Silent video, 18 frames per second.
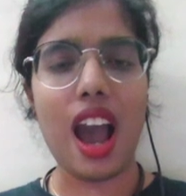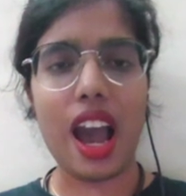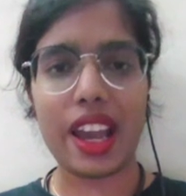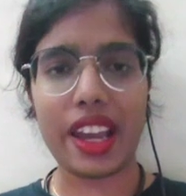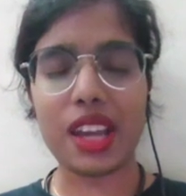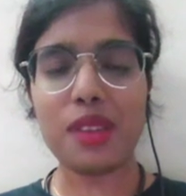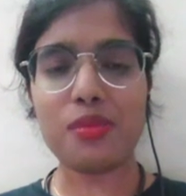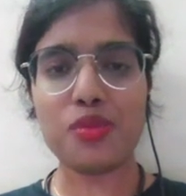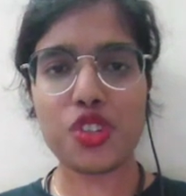
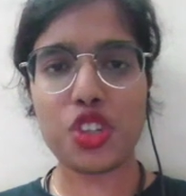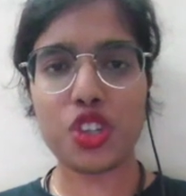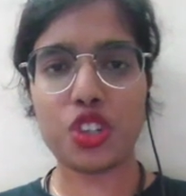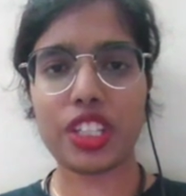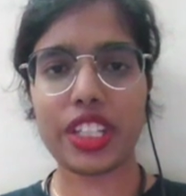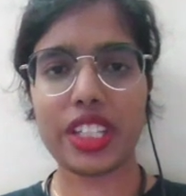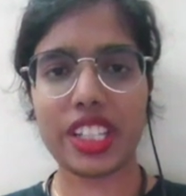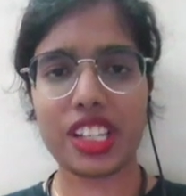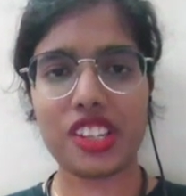I am
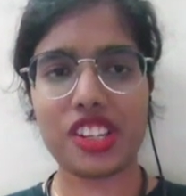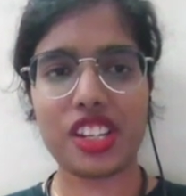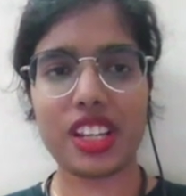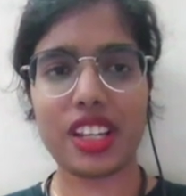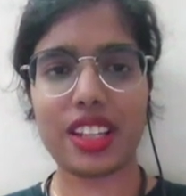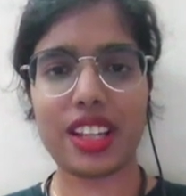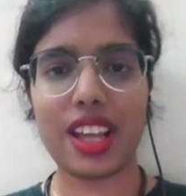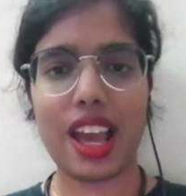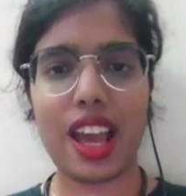Jyoti
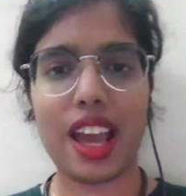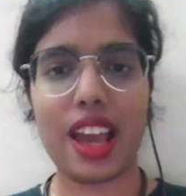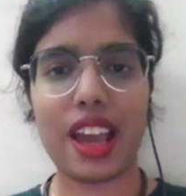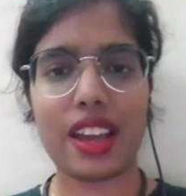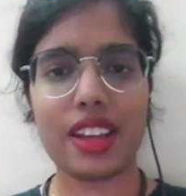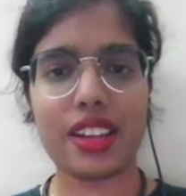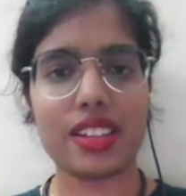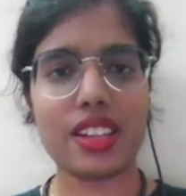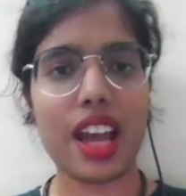Dikshit
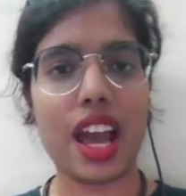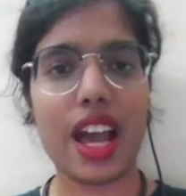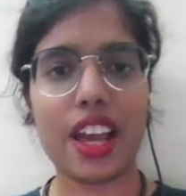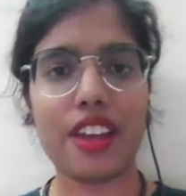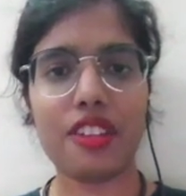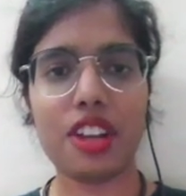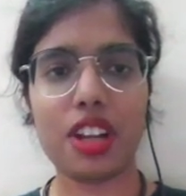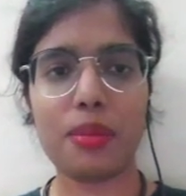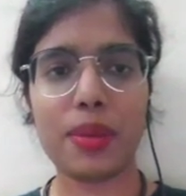and
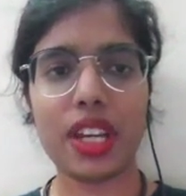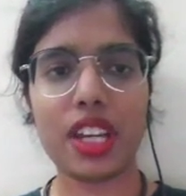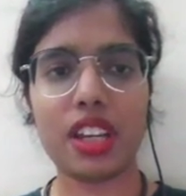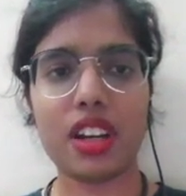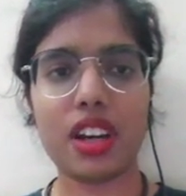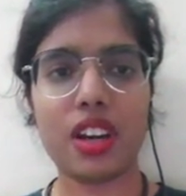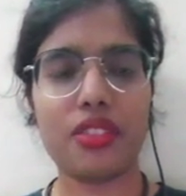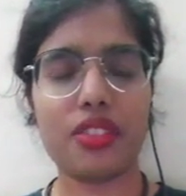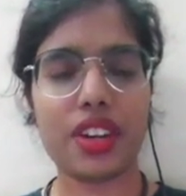I will
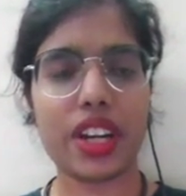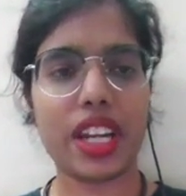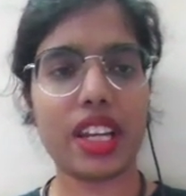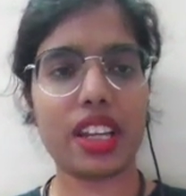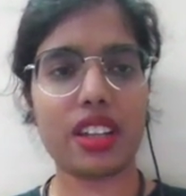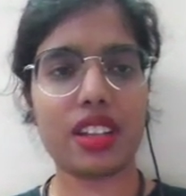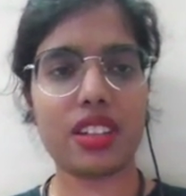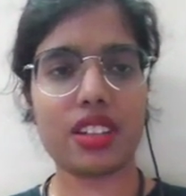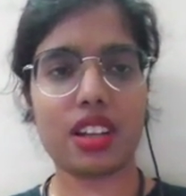be
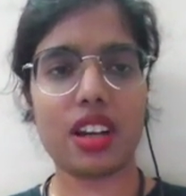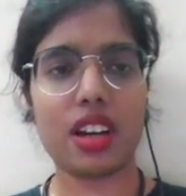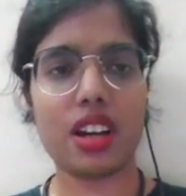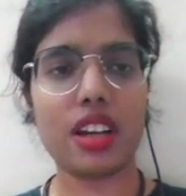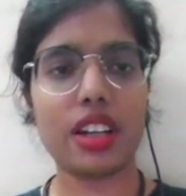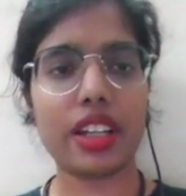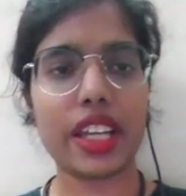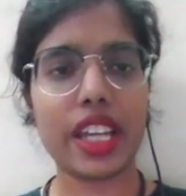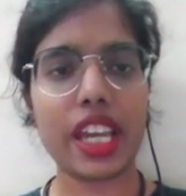covering
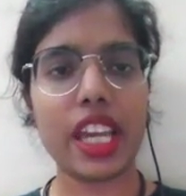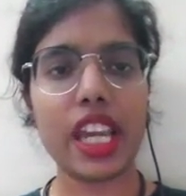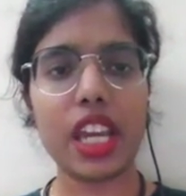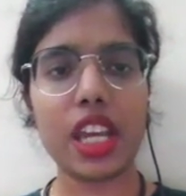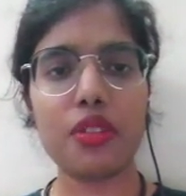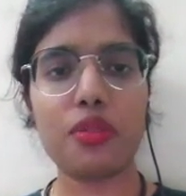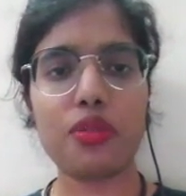key